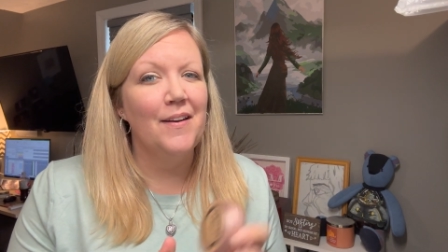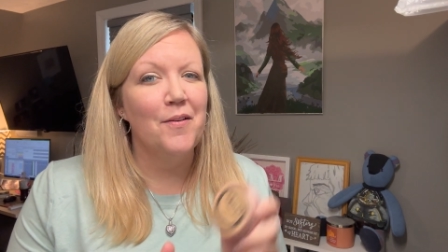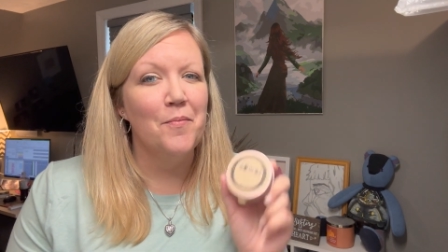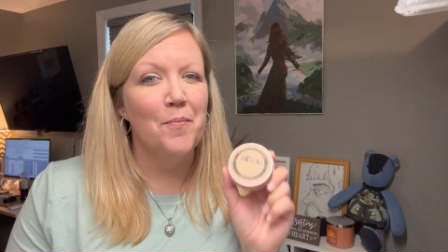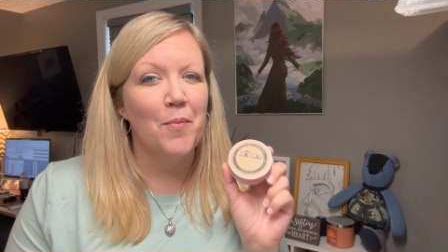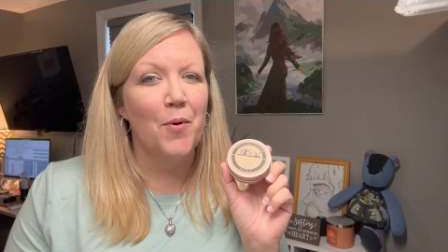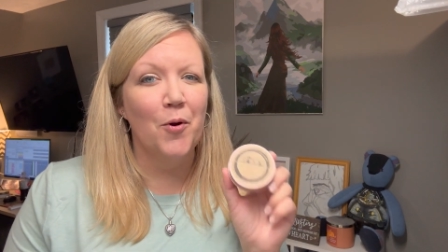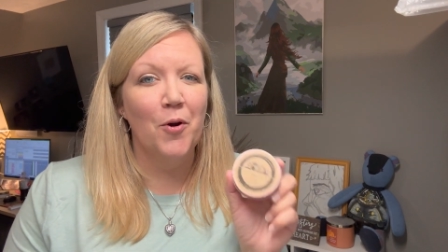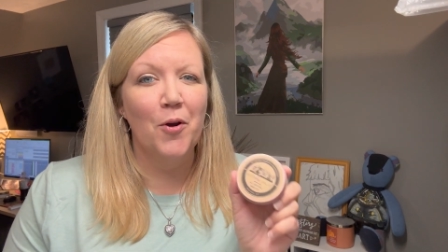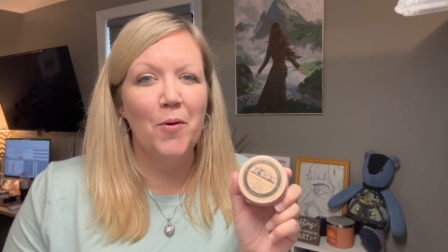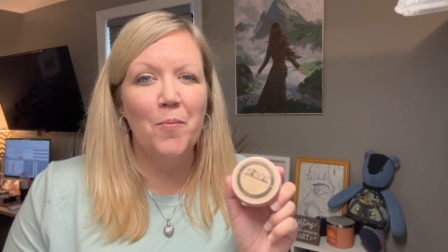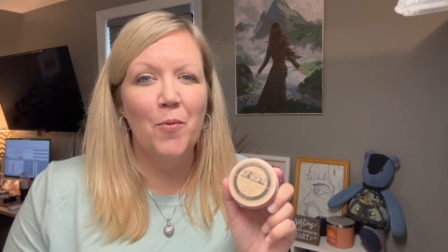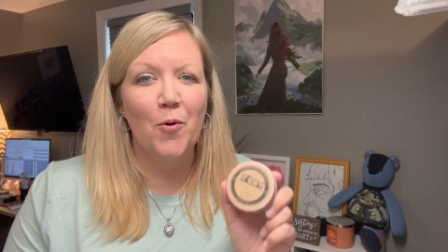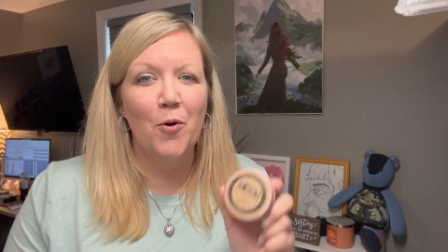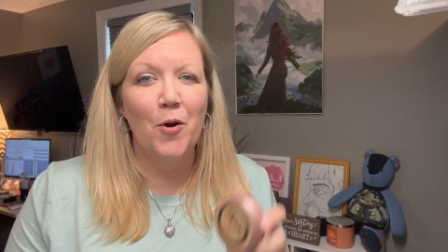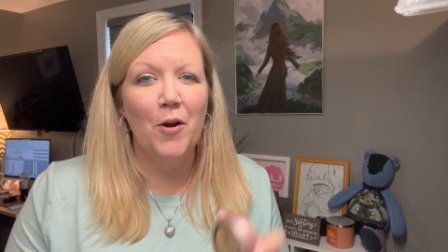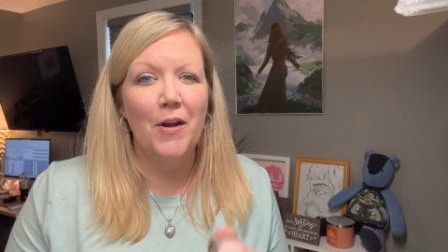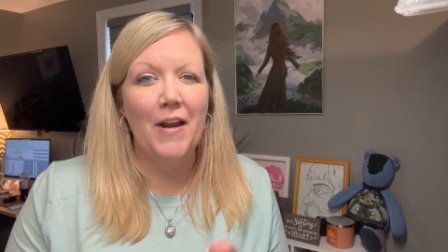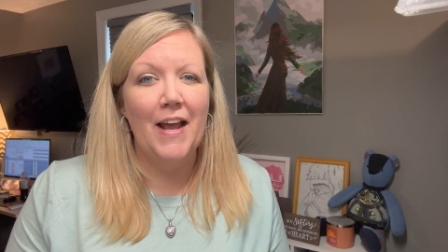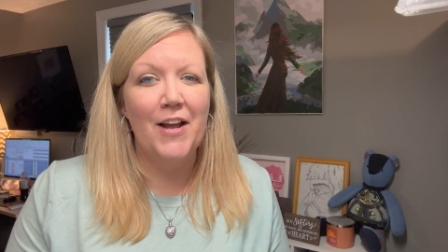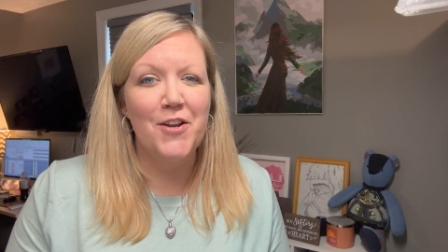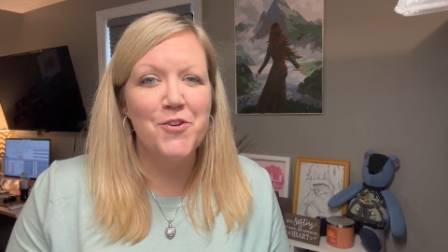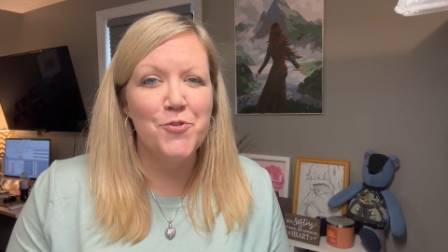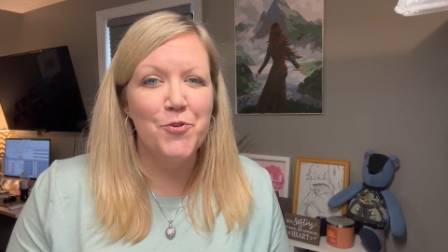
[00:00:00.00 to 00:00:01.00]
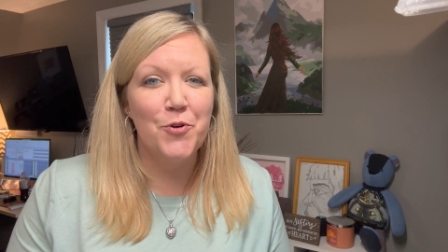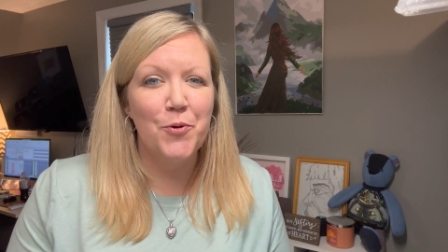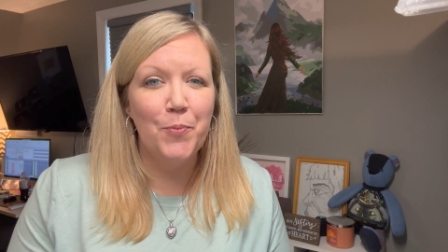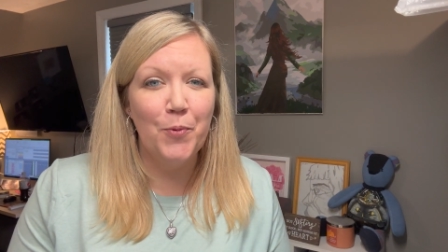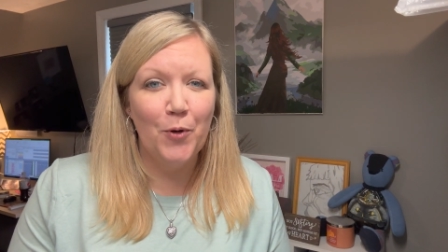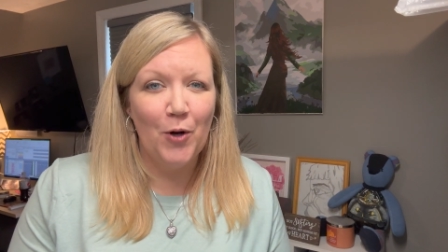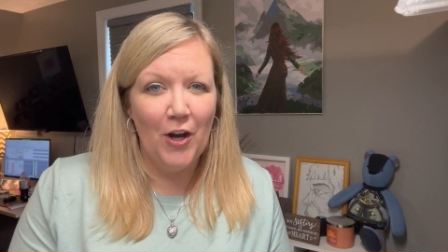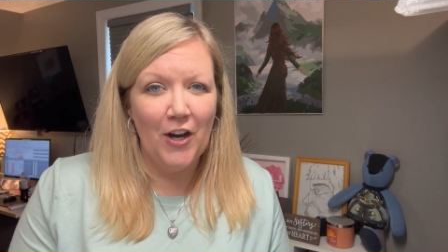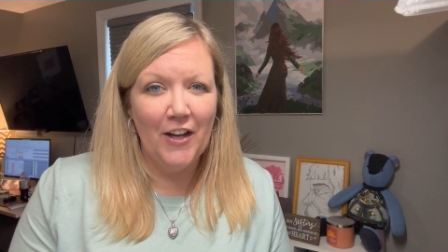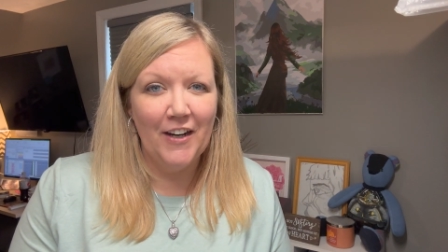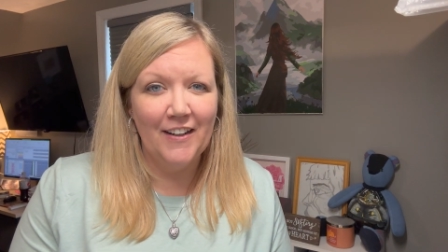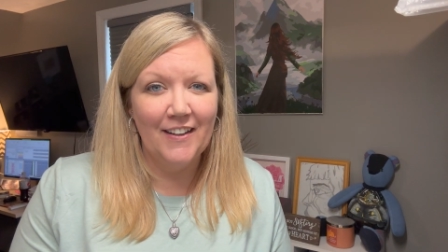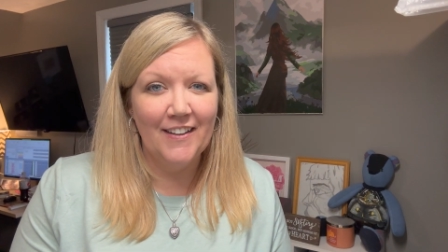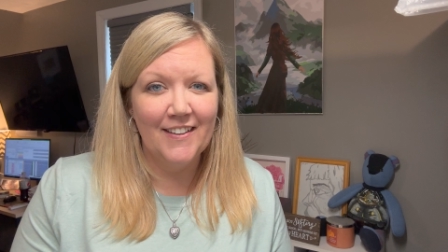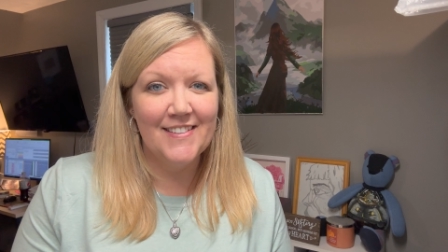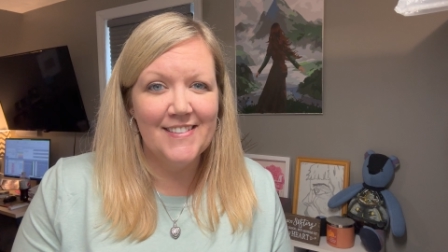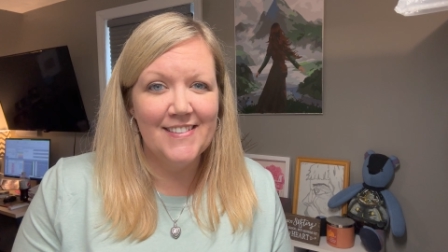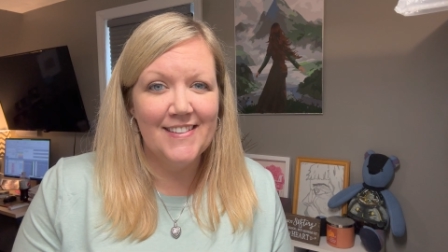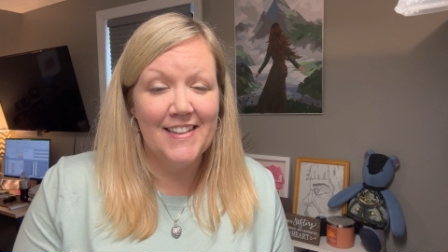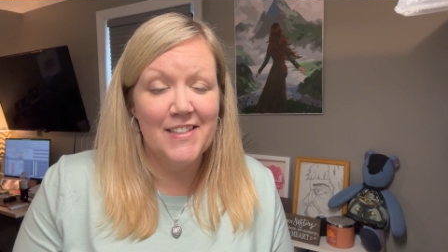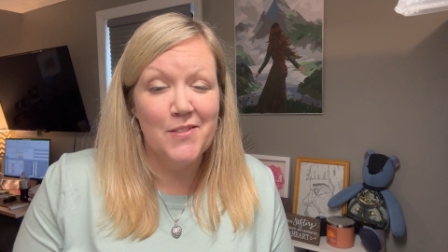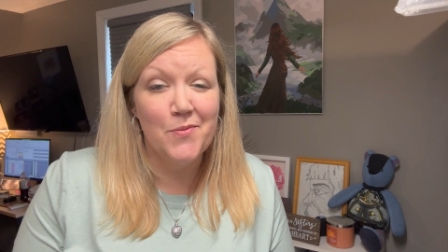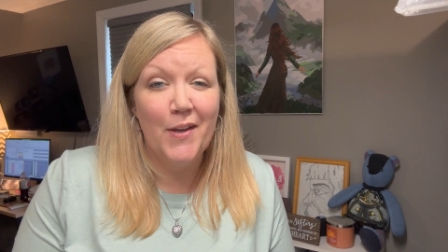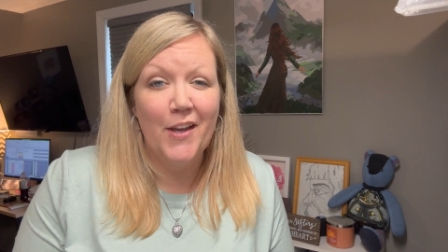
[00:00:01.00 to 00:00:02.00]
more and more natural products
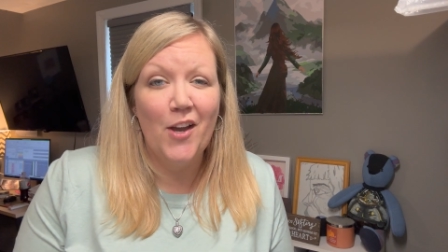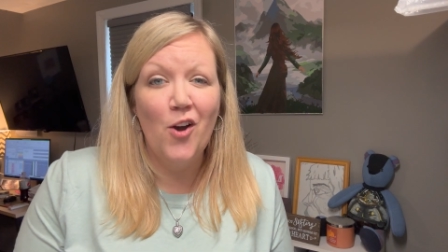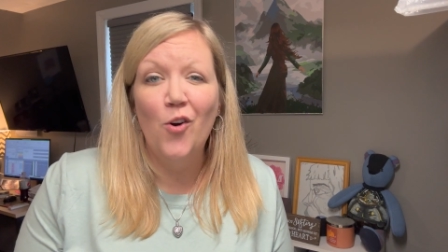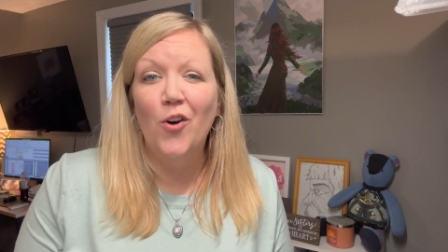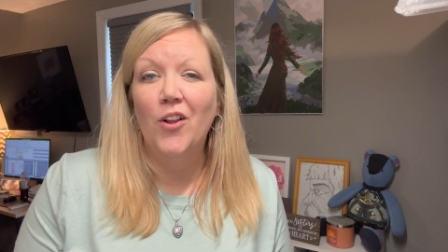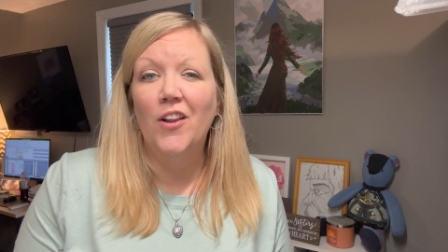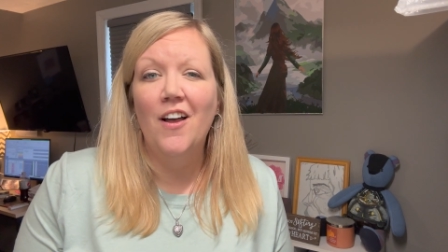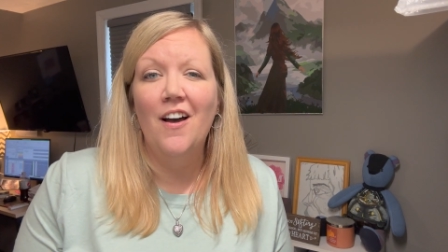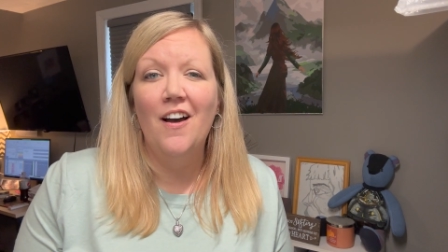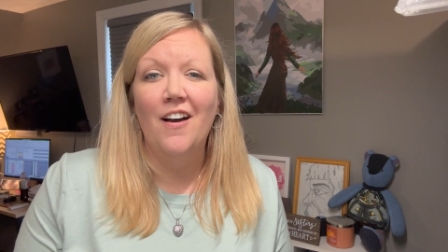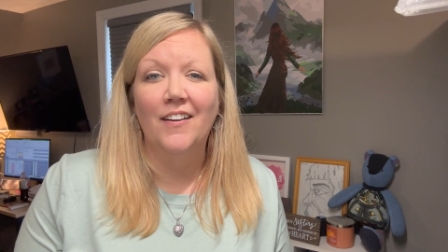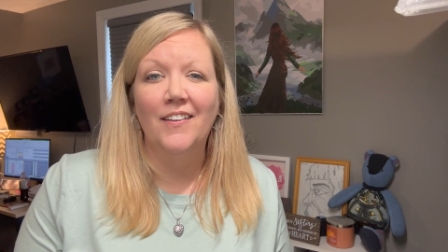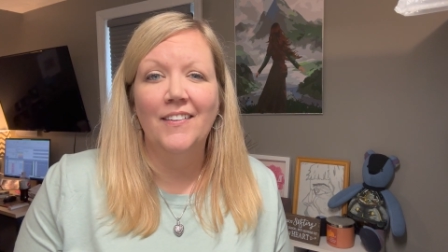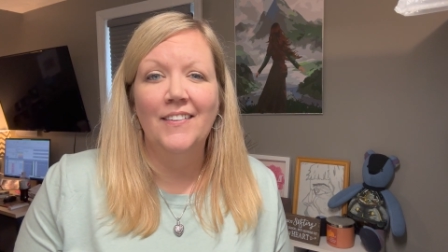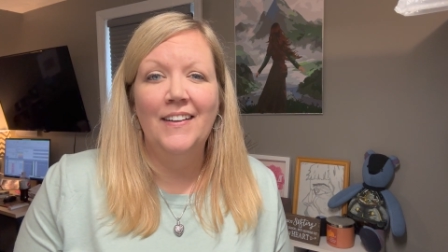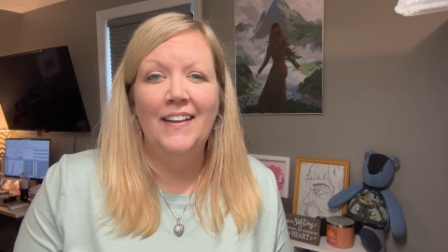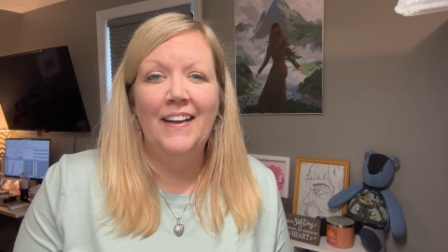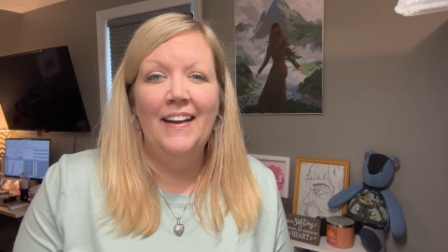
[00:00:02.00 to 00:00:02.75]
as we go along.